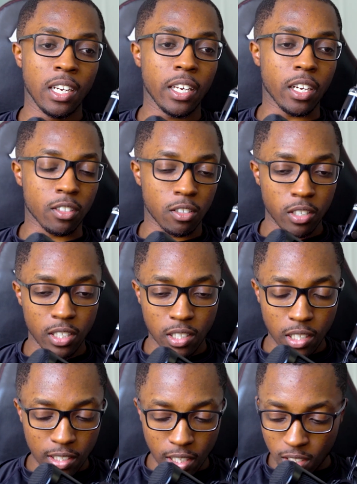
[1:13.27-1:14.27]
yeah, so
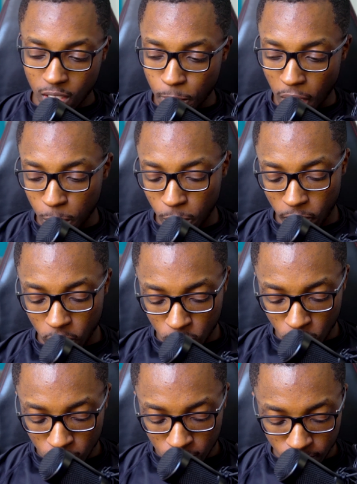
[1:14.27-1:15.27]
let's get to the bottom of it.
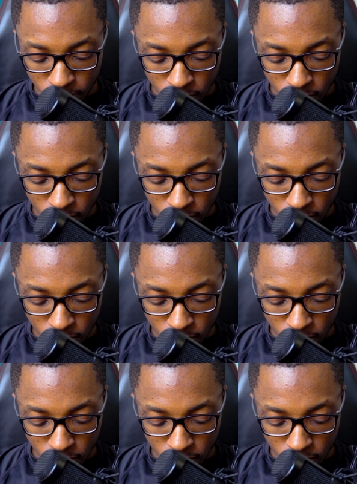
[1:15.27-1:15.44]
So